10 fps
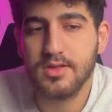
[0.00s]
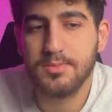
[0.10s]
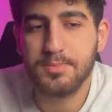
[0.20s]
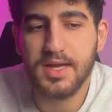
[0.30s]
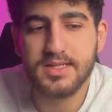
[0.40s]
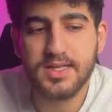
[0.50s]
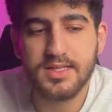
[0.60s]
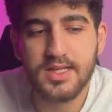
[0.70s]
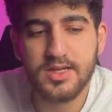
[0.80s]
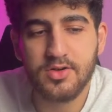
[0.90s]
Back
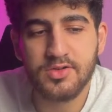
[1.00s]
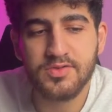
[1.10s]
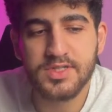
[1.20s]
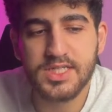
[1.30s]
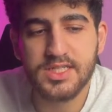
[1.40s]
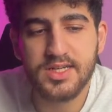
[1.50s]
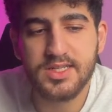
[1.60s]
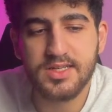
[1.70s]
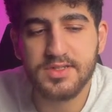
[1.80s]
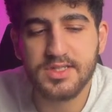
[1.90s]
then Codeforces
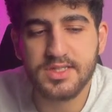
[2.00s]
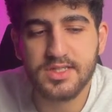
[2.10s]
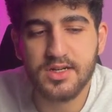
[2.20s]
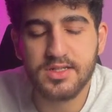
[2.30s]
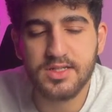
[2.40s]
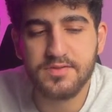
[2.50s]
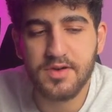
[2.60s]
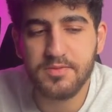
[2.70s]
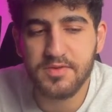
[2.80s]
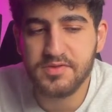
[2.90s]
rating was starting
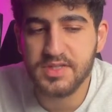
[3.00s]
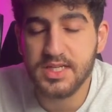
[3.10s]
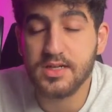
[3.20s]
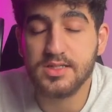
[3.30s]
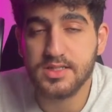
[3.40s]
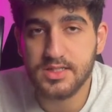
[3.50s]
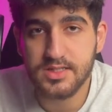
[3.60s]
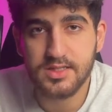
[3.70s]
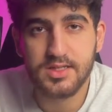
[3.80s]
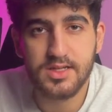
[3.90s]
from 1500.
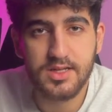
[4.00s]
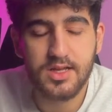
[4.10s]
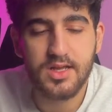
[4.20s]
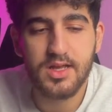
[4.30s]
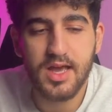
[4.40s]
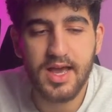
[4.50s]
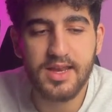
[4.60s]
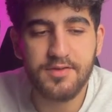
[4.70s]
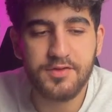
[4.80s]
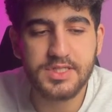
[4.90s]
And
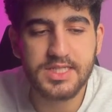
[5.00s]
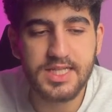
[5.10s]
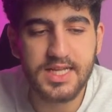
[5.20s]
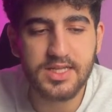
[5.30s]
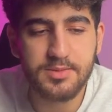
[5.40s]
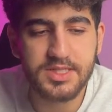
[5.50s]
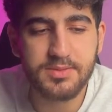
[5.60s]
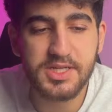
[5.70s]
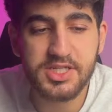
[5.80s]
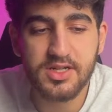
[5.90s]
if you see that I'm a
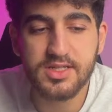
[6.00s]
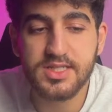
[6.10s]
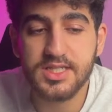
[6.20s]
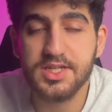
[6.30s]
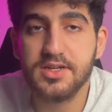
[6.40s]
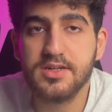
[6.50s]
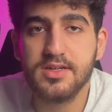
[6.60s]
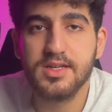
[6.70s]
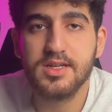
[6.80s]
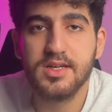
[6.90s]
specialist
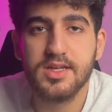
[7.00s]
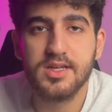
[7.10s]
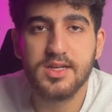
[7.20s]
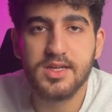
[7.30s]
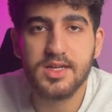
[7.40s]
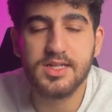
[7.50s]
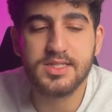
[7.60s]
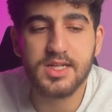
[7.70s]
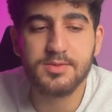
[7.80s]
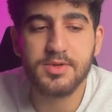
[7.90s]
here, it's
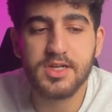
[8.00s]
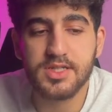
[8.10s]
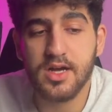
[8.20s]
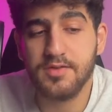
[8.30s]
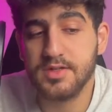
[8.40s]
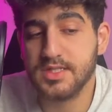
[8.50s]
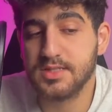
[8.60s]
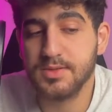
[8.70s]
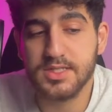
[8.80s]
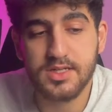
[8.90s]
not because I was a
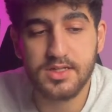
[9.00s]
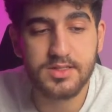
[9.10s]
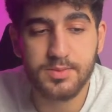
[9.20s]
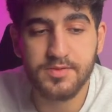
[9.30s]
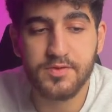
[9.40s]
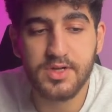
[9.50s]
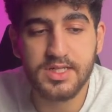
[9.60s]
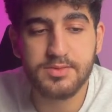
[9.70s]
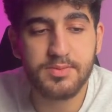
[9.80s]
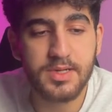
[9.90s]
specialist before.
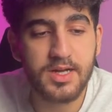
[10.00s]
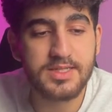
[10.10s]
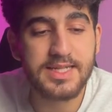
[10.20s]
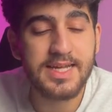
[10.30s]
It's because